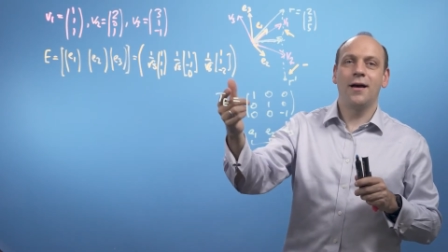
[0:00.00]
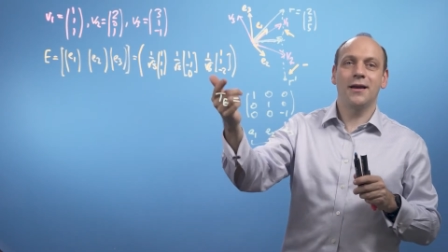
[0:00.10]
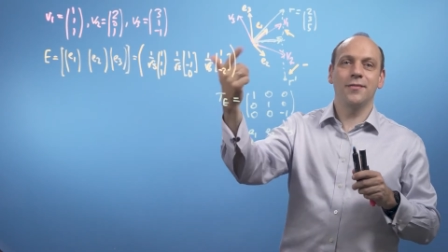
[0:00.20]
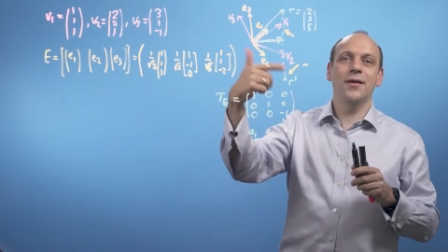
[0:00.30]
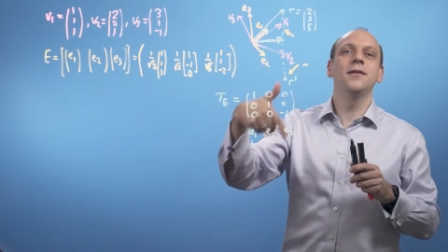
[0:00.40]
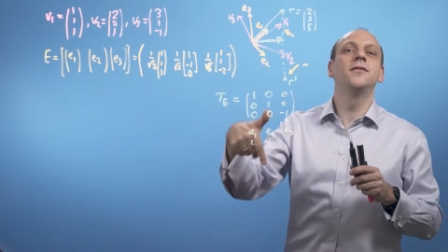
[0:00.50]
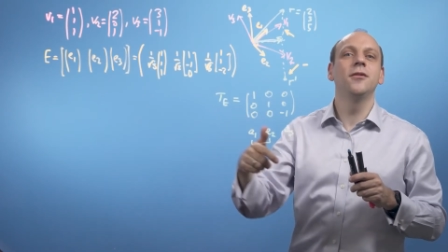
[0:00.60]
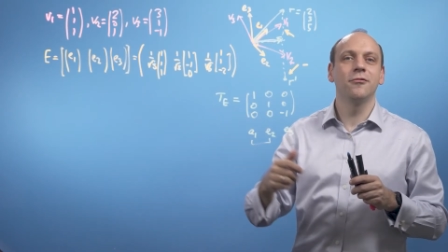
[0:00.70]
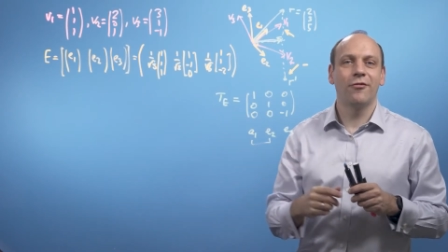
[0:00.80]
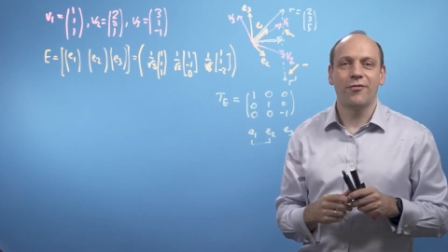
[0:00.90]
I can then
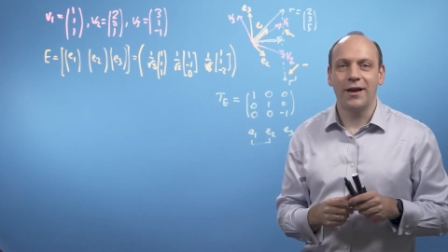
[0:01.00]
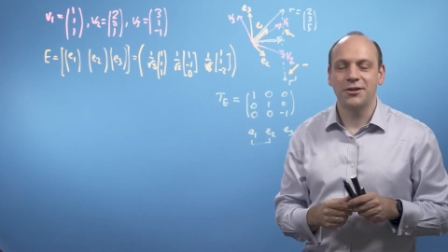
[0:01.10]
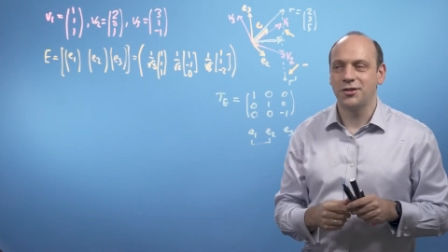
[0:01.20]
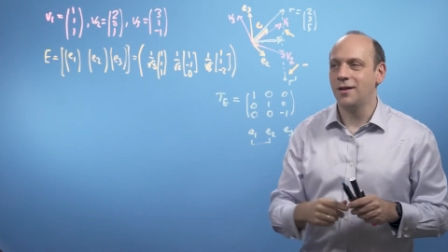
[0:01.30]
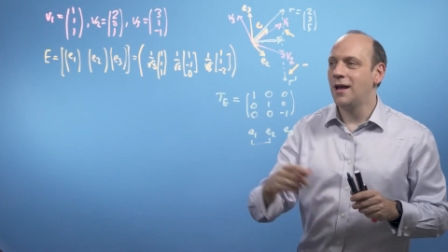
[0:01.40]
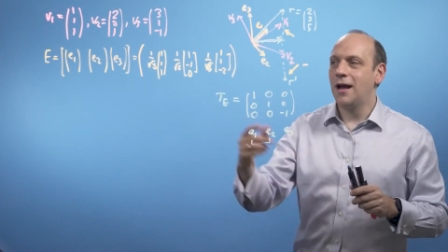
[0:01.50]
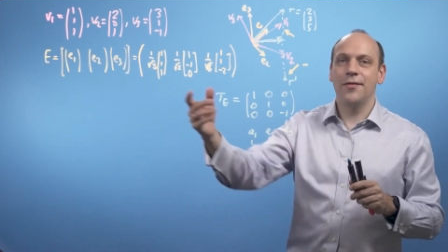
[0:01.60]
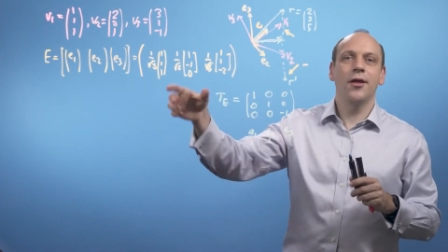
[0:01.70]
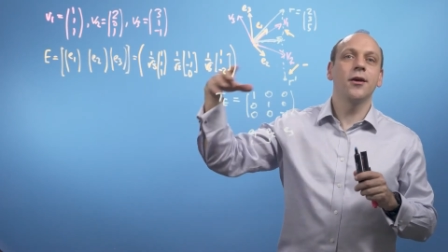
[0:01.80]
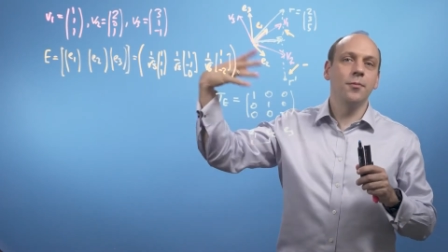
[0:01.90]
do the reflection,
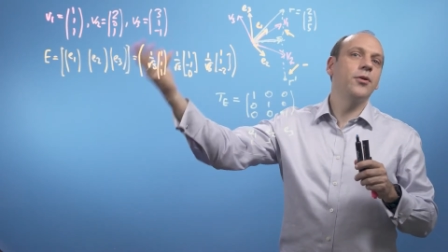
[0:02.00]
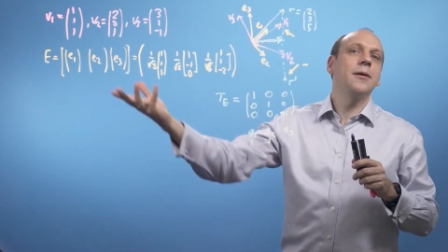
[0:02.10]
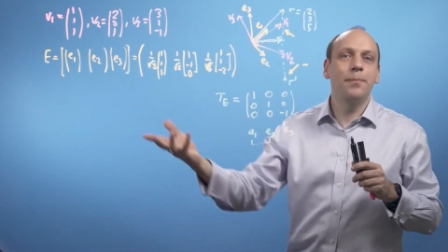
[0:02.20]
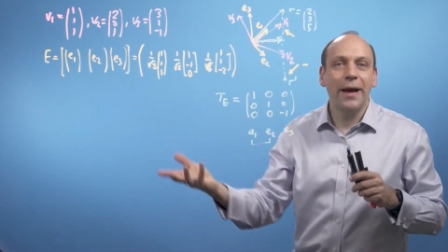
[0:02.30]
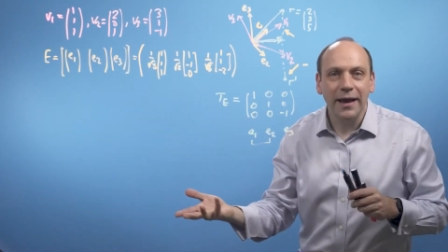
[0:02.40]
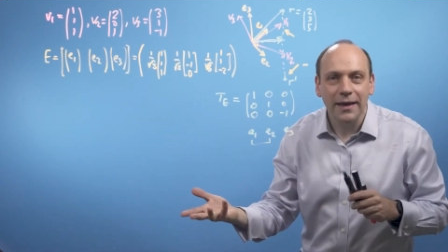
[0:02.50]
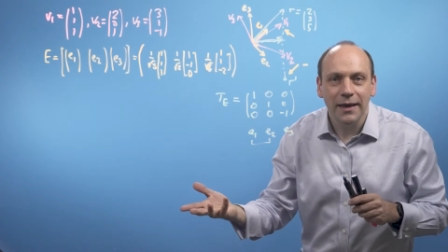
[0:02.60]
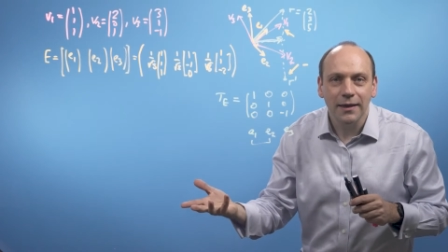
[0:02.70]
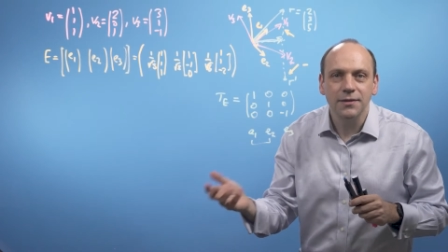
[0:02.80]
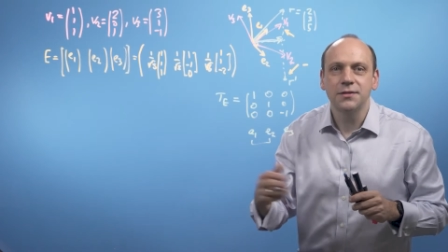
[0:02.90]
and then I can put it back
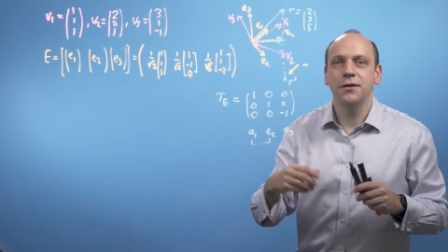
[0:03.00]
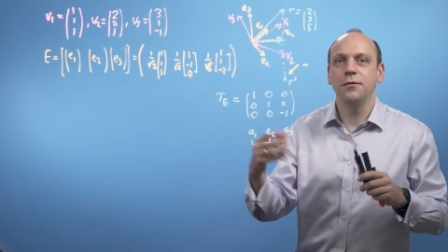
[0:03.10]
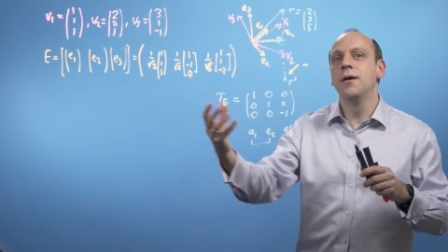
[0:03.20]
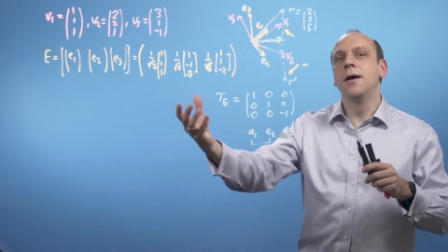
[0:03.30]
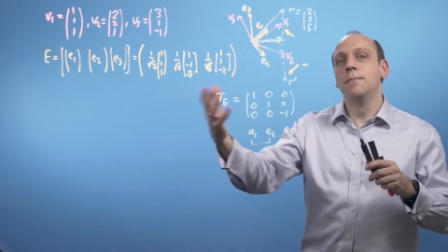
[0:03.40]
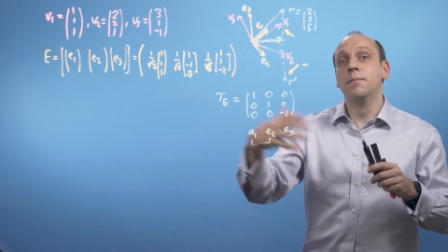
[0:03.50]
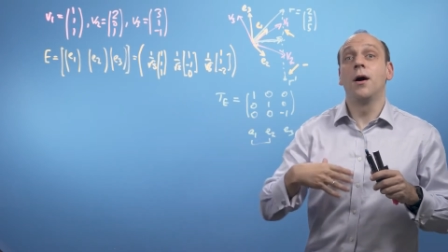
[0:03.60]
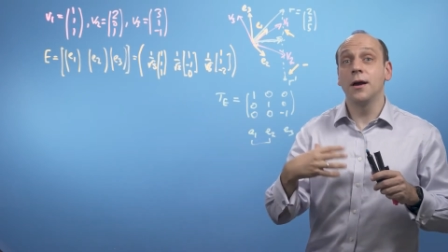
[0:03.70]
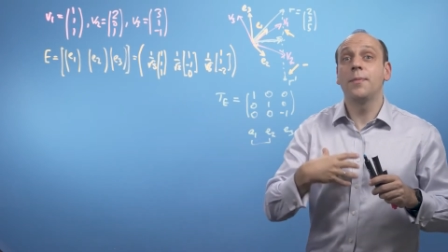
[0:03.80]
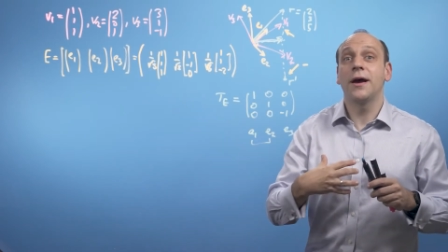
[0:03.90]
into
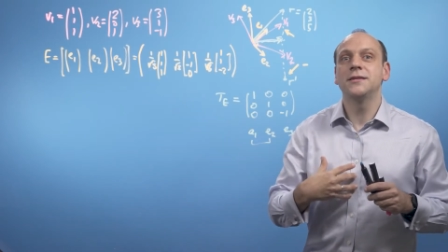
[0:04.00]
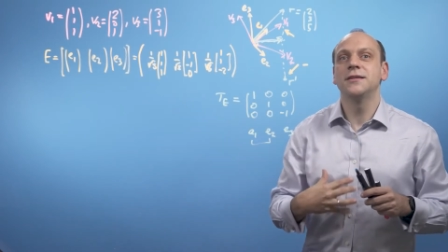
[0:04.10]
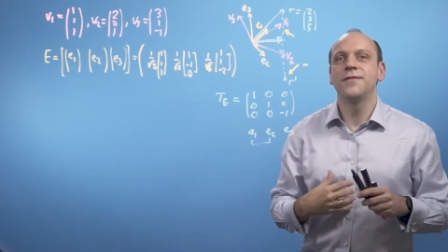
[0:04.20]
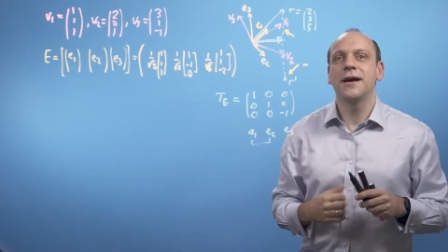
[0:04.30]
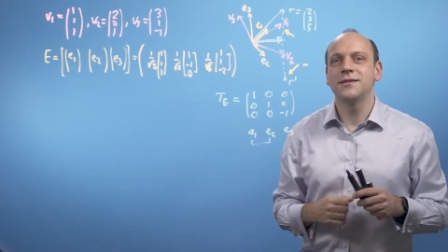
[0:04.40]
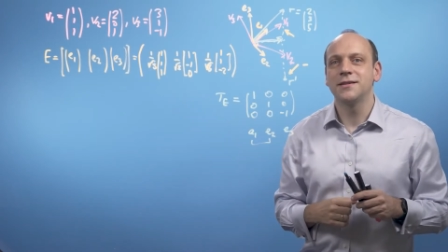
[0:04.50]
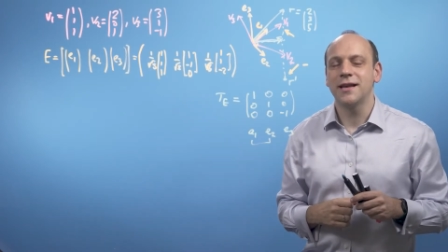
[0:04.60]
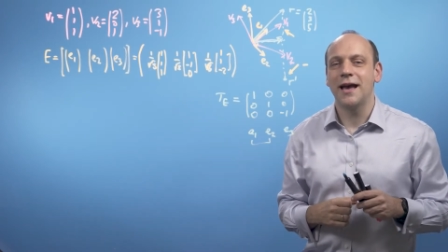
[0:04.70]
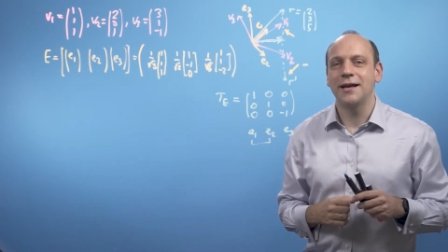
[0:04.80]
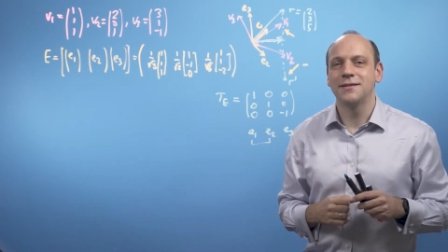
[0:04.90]
my basis vector
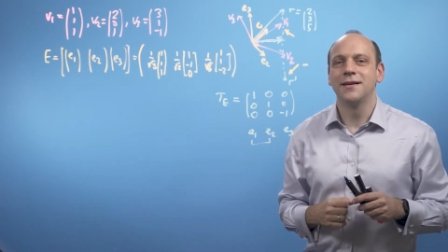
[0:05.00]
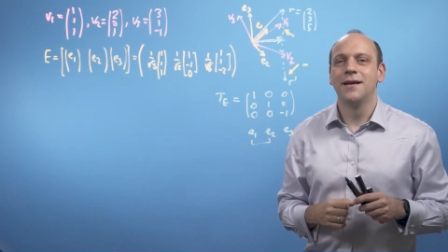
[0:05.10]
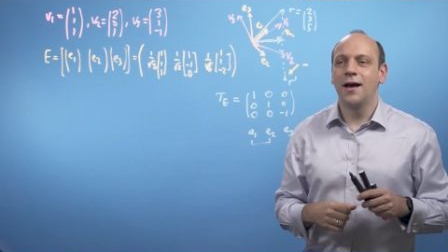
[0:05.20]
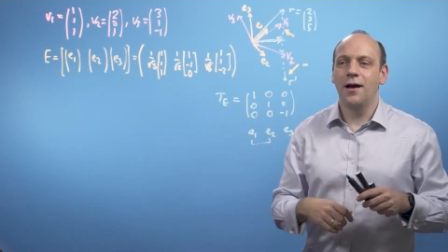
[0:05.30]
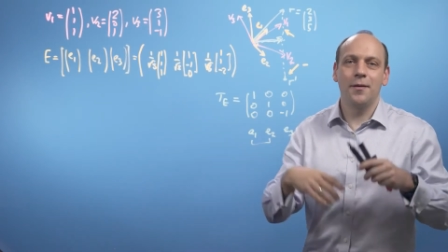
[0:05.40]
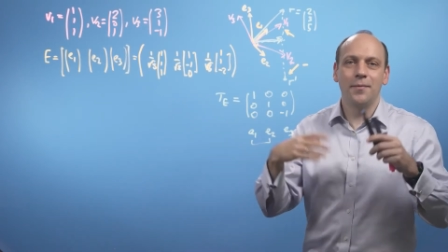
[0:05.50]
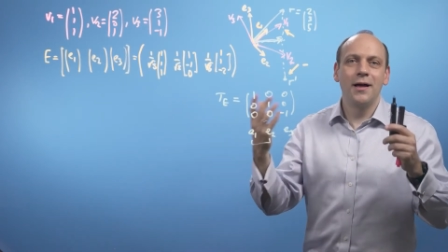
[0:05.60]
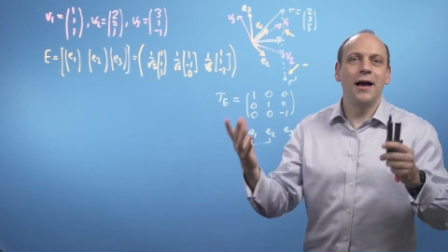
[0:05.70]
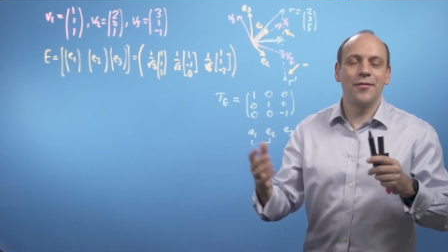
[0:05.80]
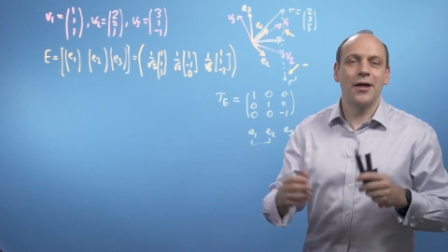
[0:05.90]
set, and
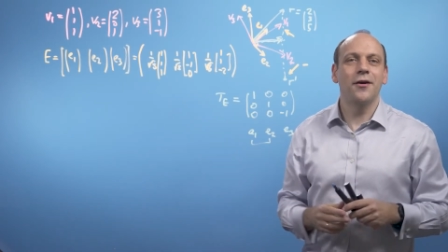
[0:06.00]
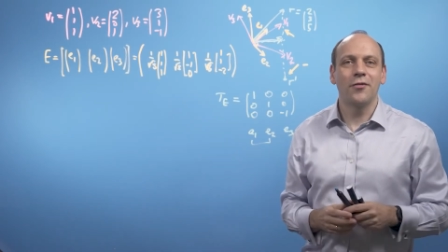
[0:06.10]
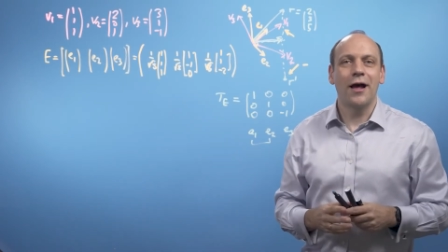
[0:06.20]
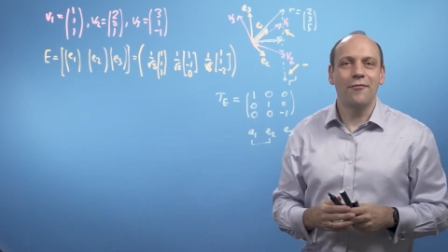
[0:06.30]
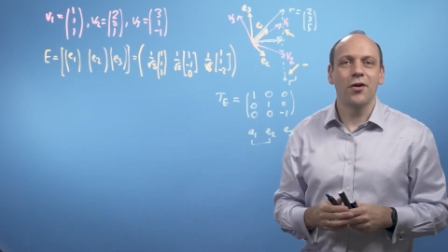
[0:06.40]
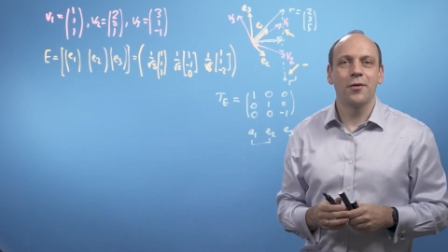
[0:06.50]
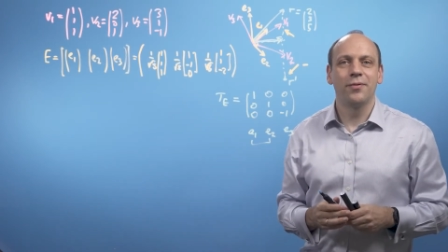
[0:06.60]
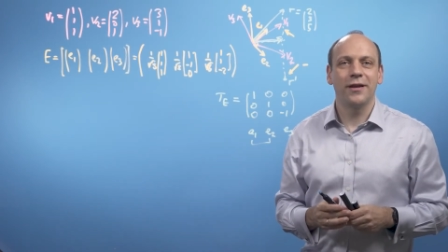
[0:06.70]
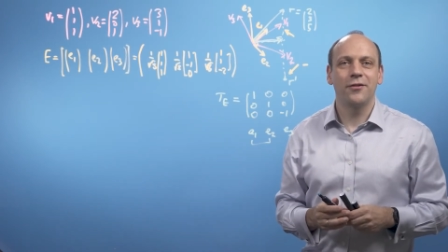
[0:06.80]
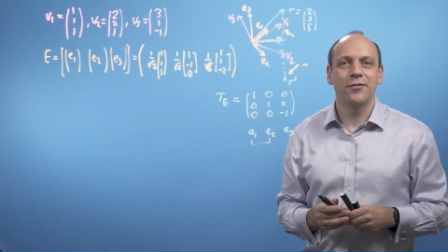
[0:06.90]
then I have the
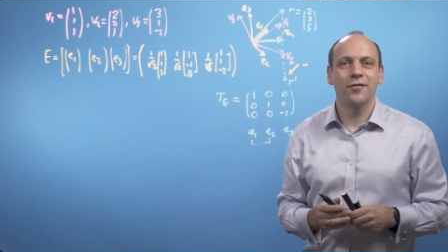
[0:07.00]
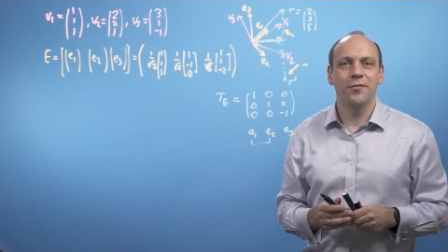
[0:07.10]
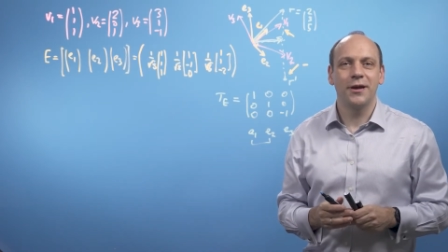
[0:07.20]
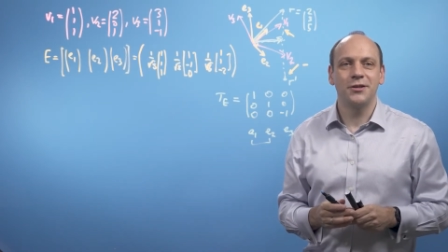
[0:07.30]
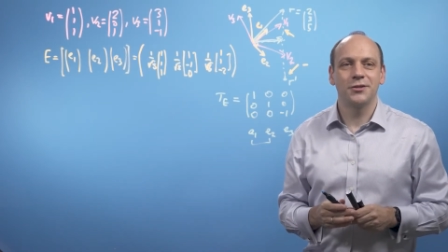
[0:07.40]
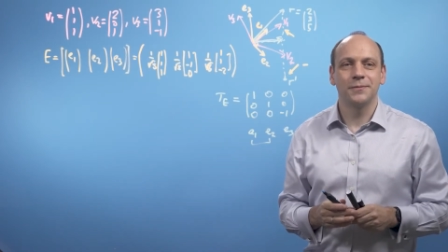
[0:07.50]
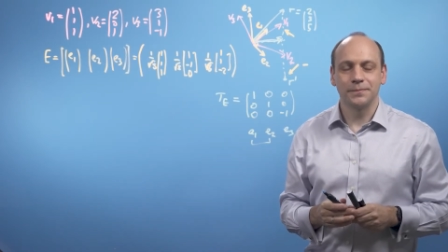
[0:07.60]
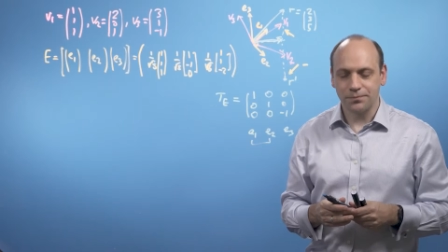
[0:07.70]
complete transformation.